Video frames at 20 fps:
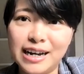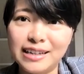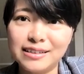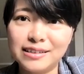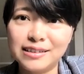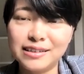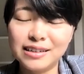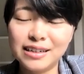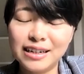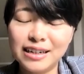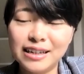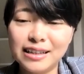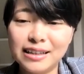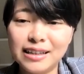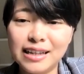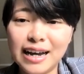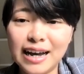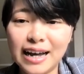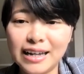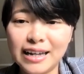other
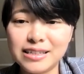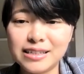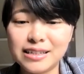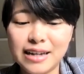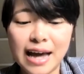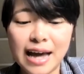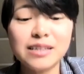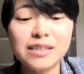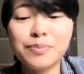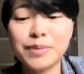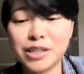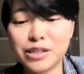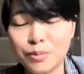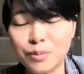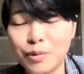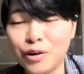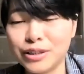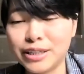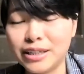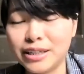that has been
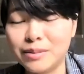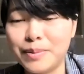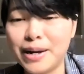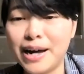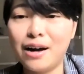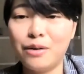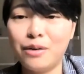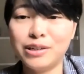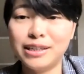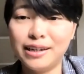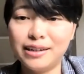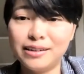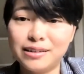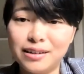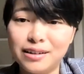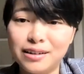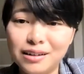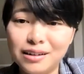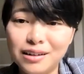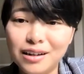supported by our
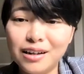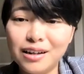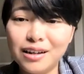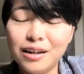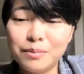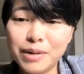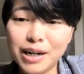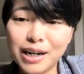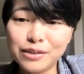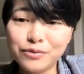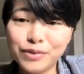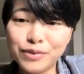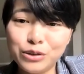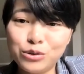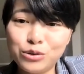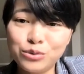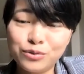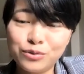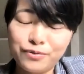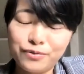data. But we
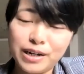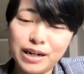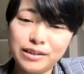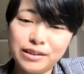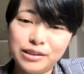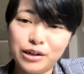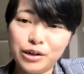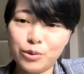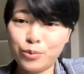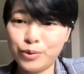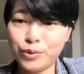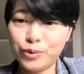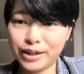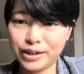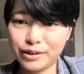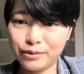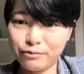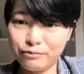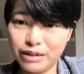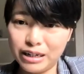do find a
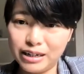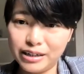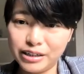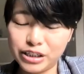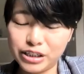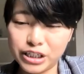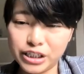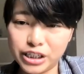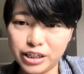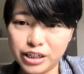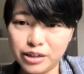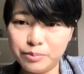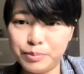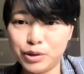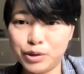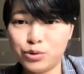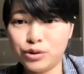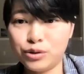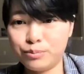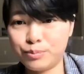weak relationship
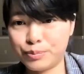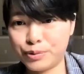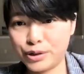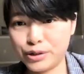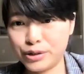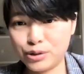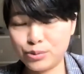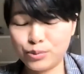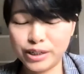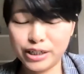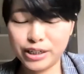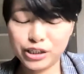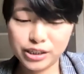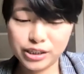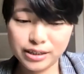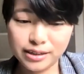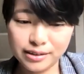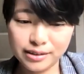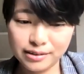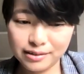between
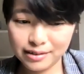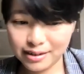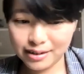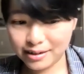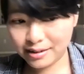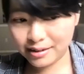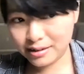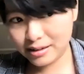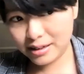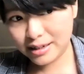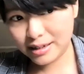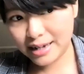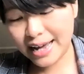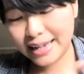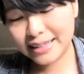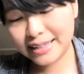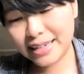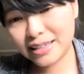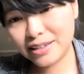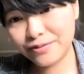persuasion and
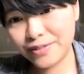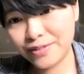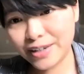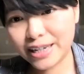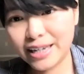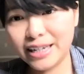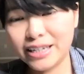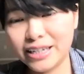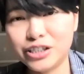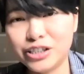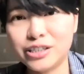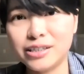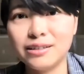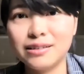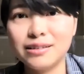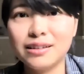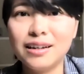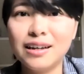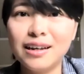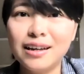identification.
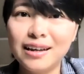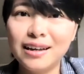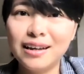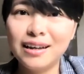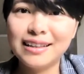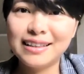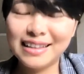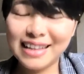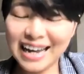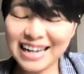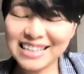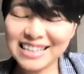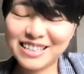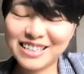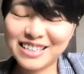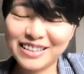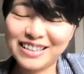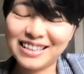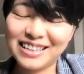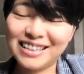That's
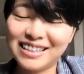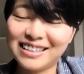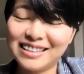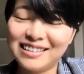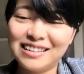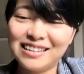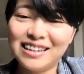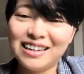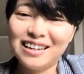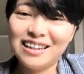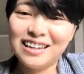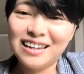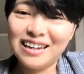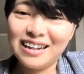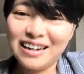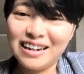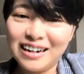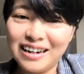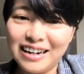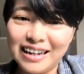the thing
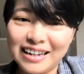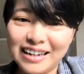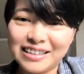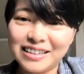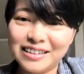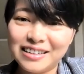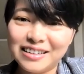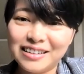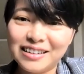uh, like